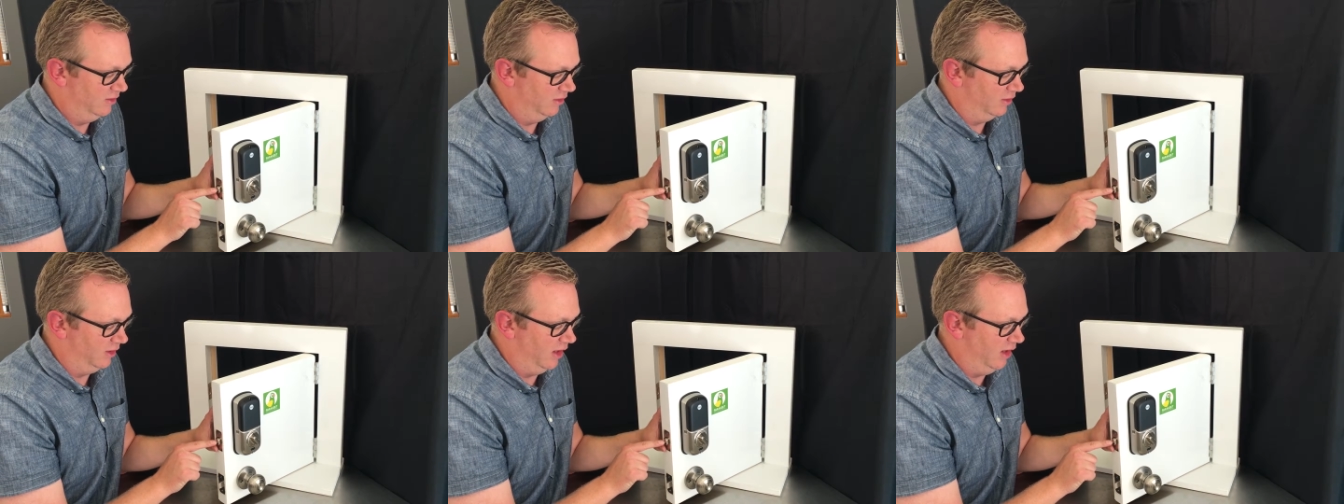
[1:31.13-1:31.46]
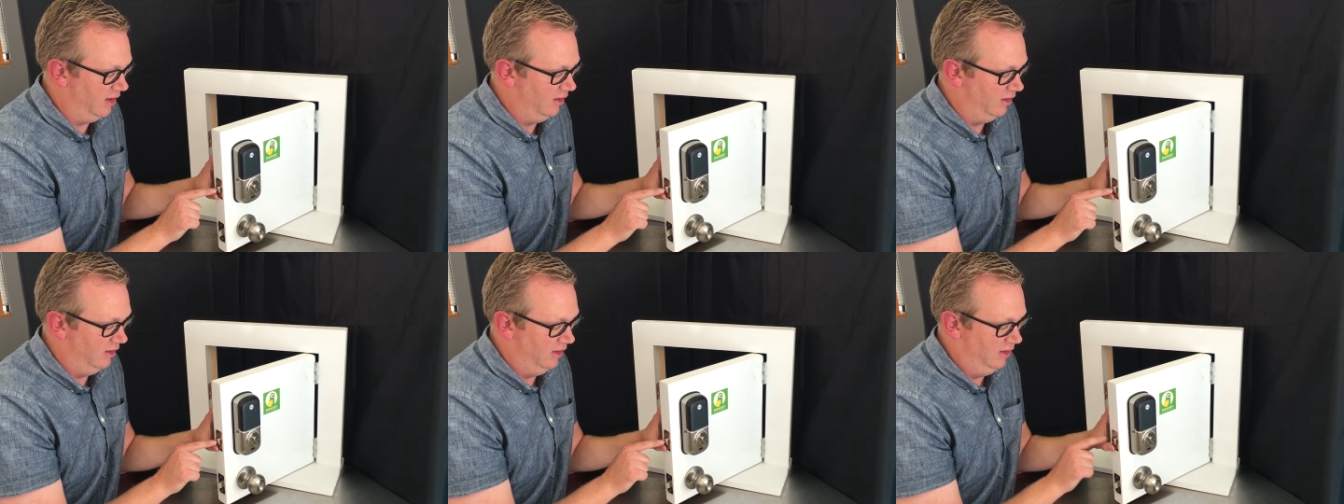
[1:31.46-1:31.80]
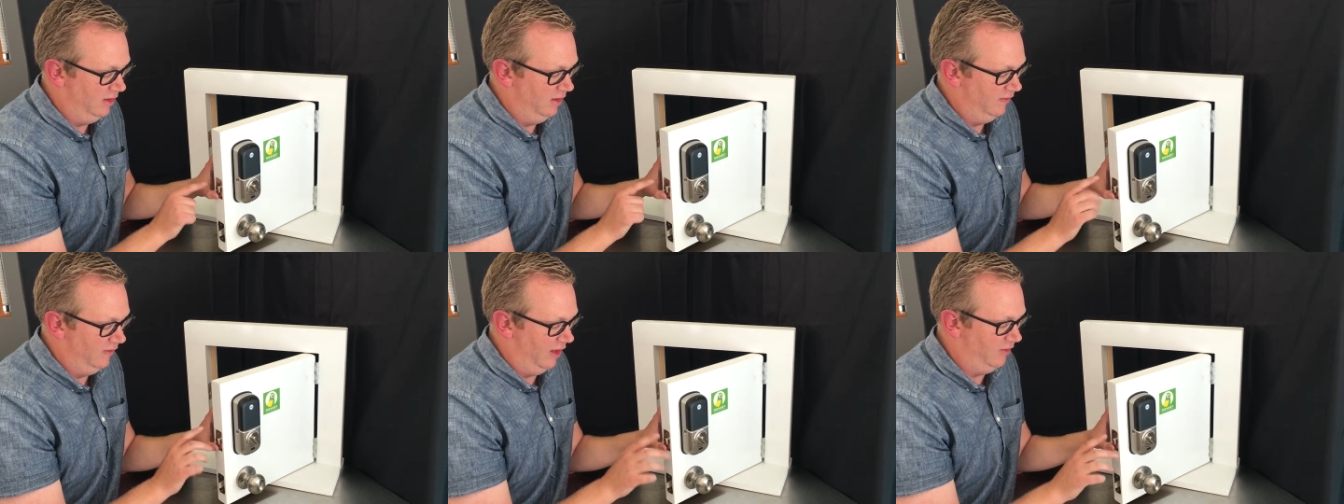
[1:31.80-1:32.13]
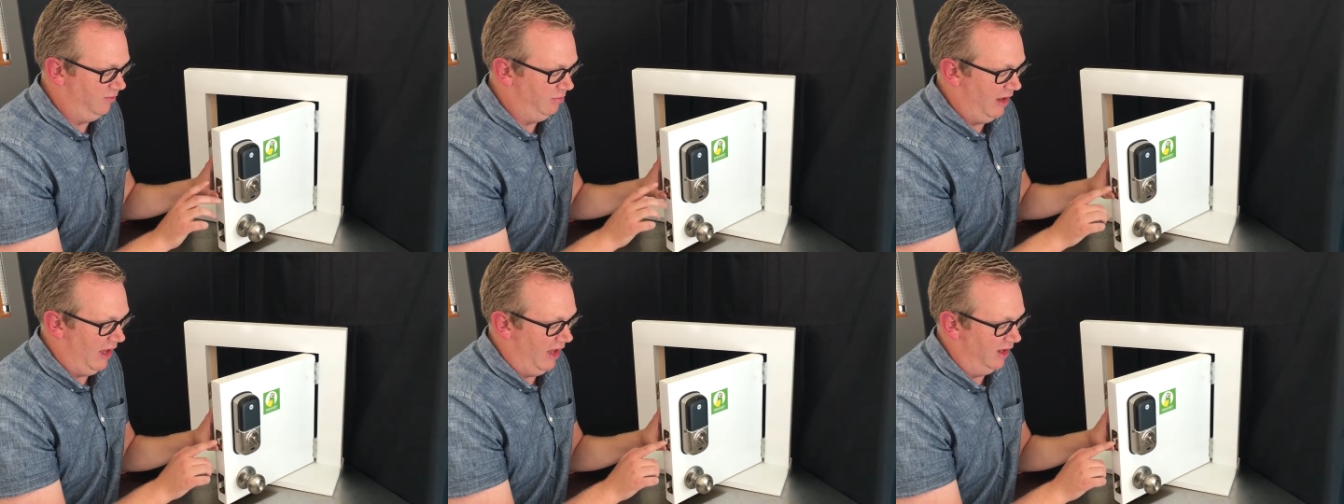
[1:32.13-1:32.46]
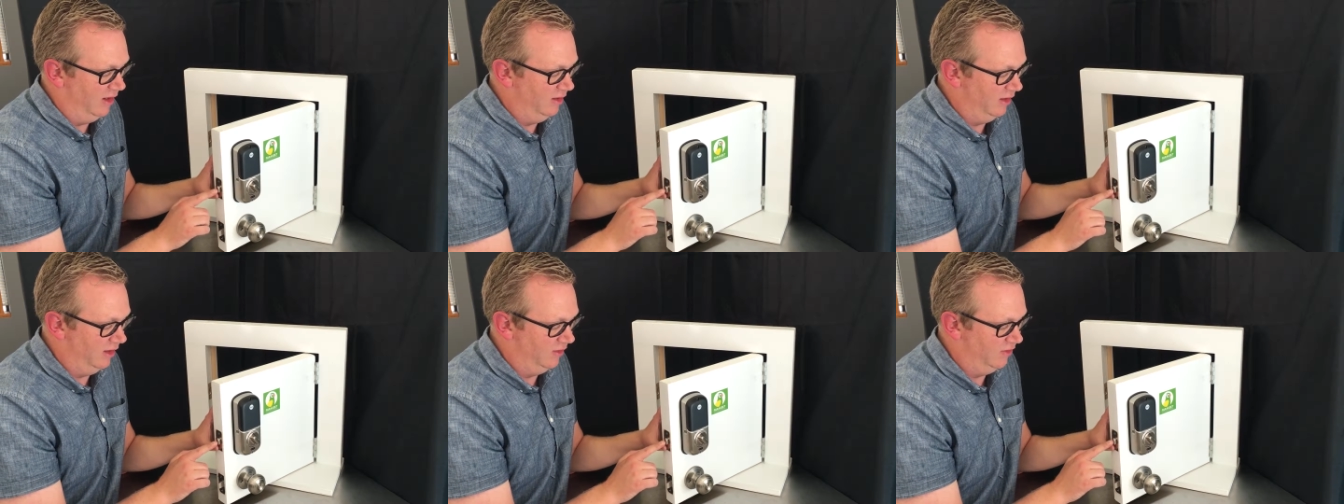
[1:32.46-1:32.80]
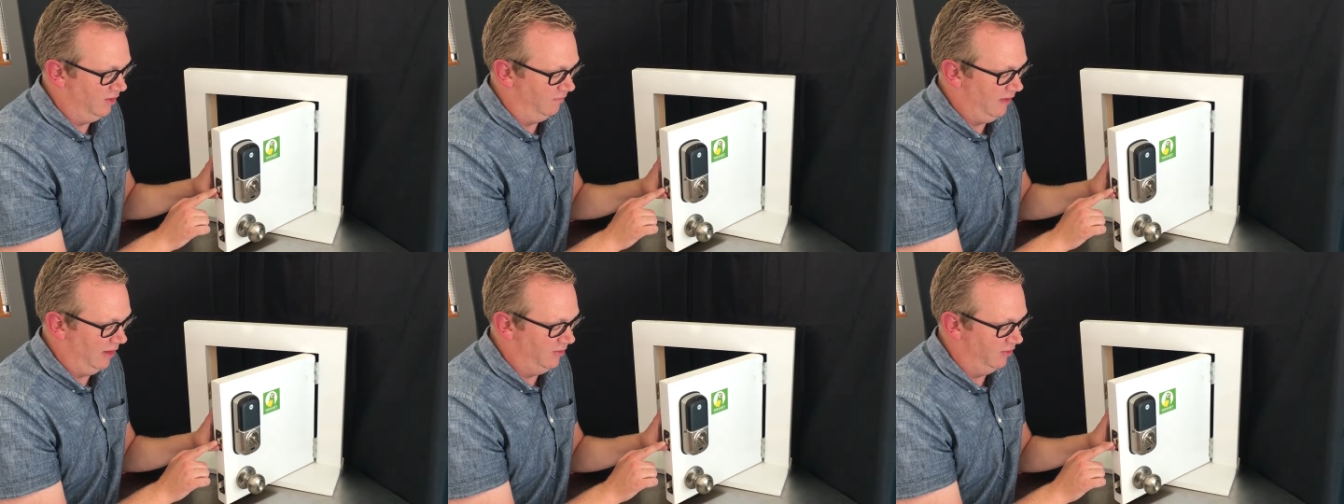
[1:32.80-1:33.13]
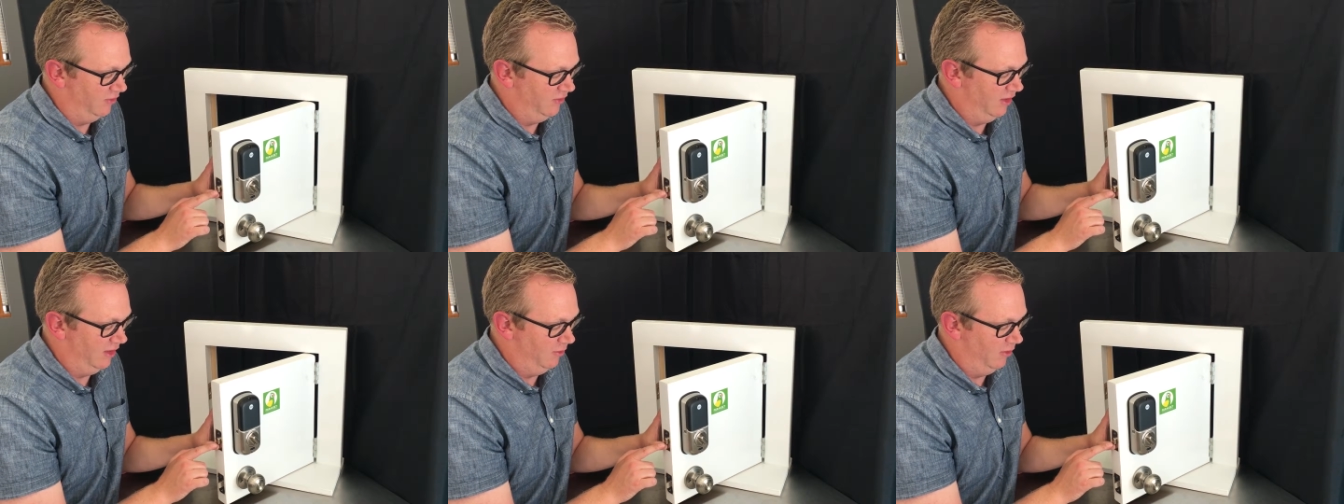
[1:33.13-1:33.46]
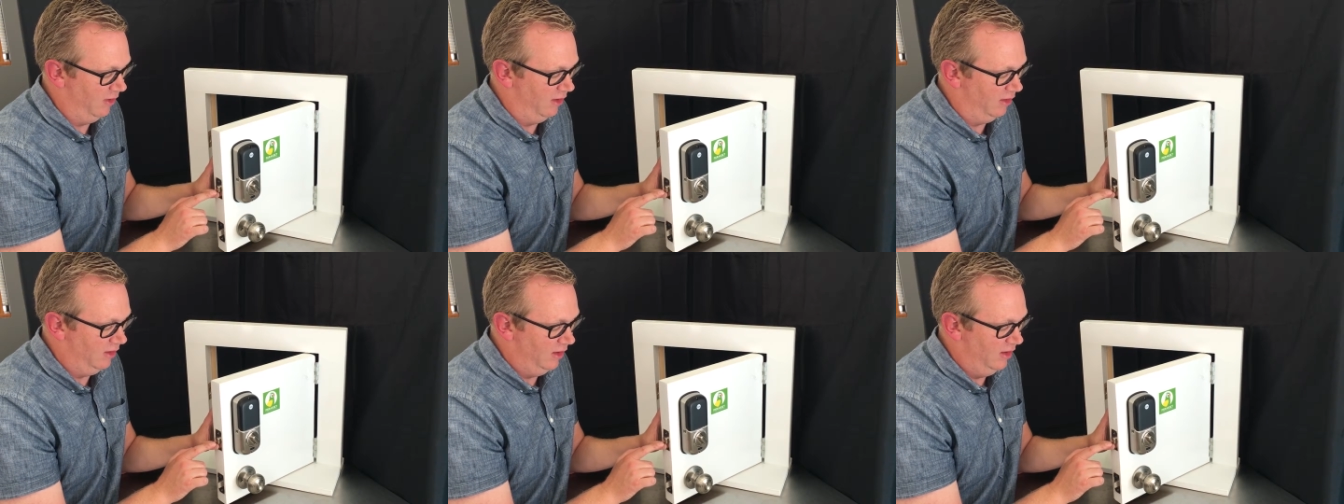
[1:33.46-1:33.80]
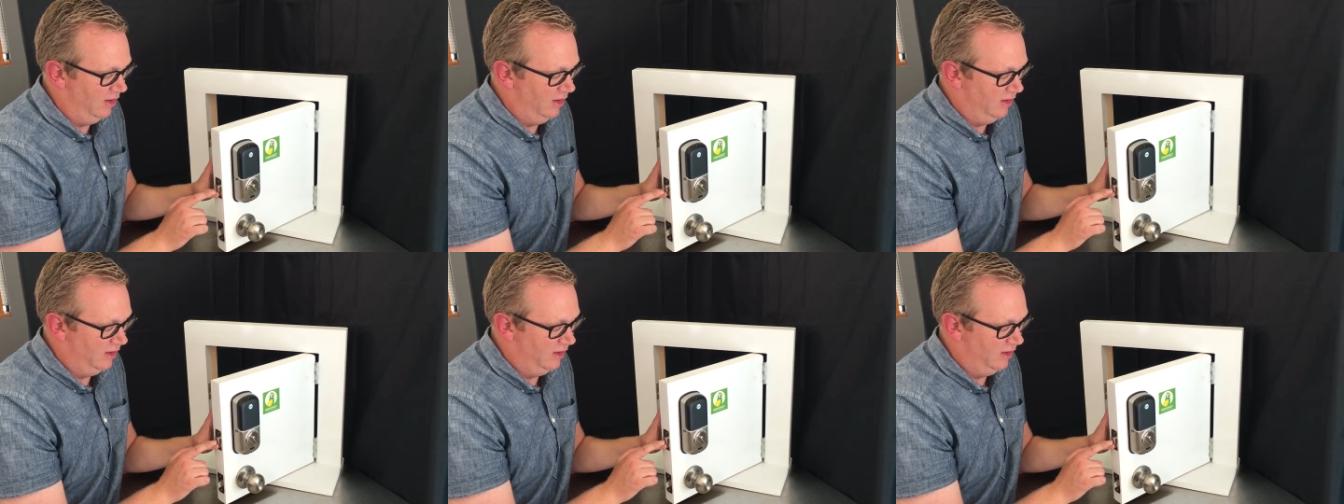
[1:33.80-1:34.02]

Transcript: Okay, that's bad. And sometimes you'll see it where